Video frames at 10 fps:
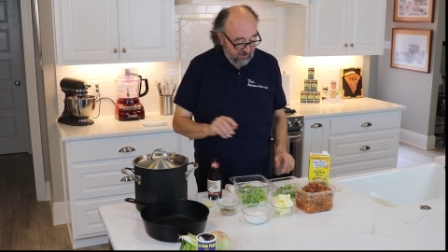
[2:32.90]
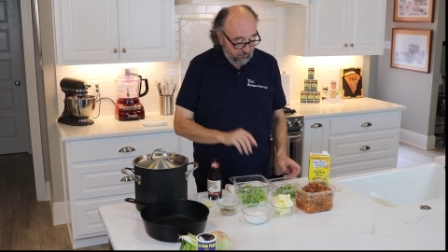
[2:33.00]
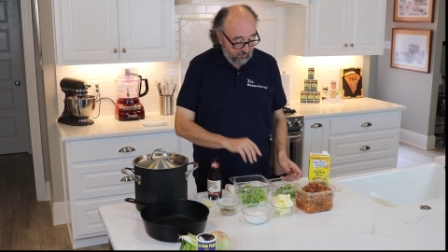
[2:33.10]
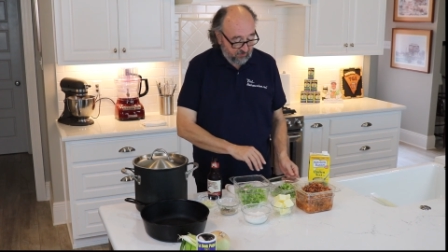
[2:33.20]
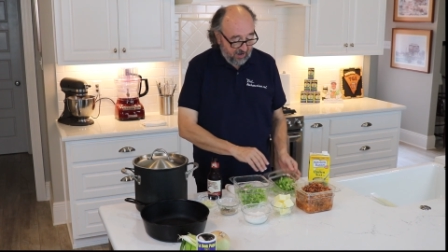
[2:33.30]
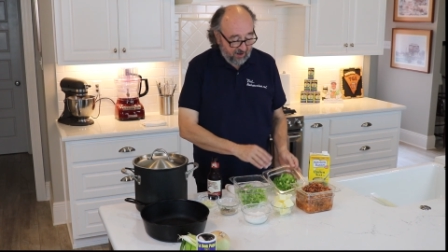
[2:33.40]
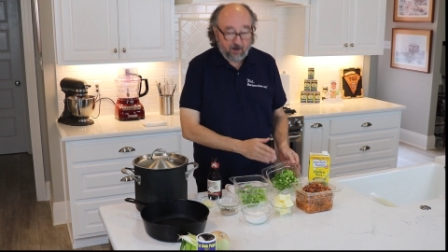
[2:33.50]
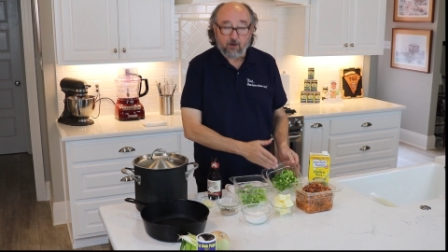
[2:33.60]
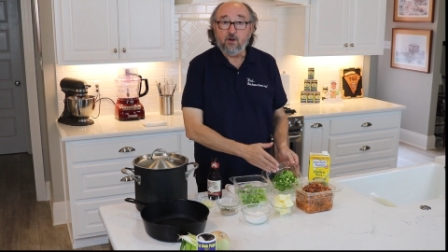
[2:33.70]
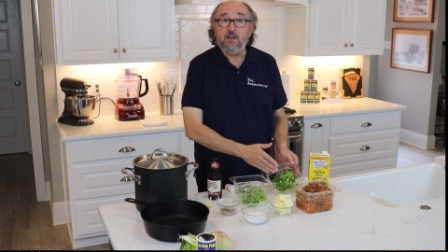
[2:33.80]
We've got
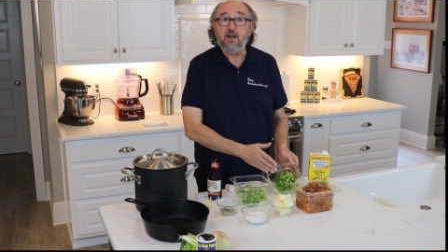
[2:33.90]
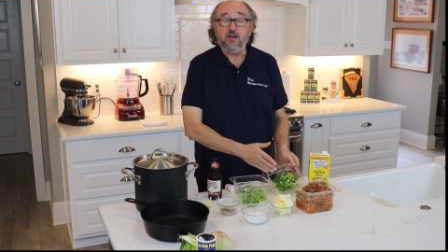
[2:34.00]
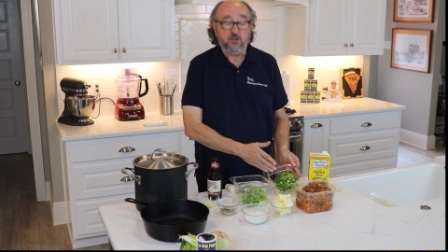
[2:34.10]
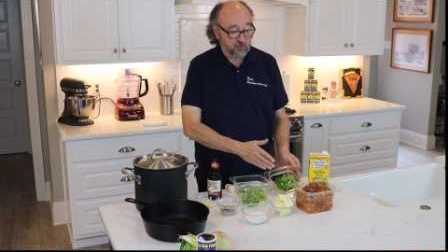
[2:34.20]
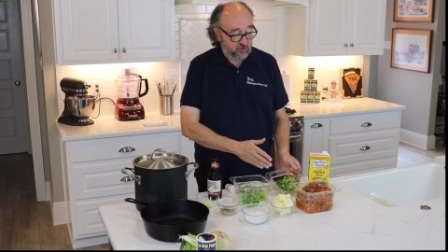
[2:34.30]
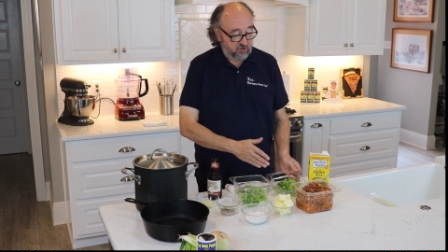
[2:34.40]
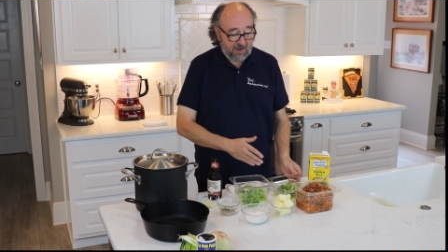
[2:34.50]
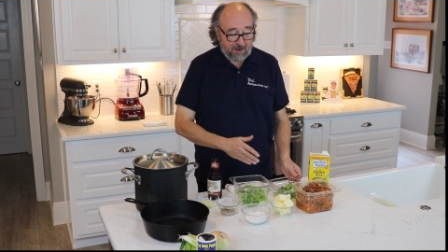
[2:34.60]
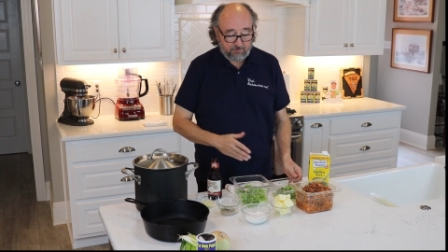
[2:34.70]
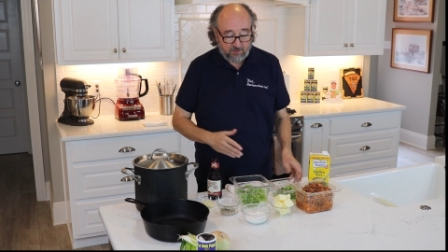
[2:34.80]
our green onions
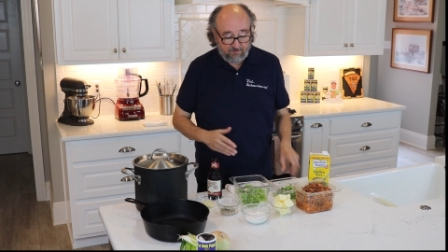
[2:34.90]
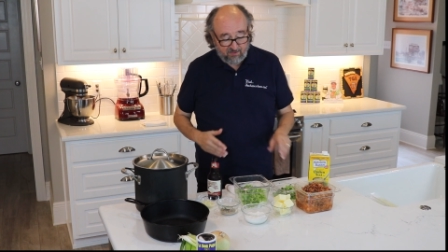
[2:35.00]
chopped.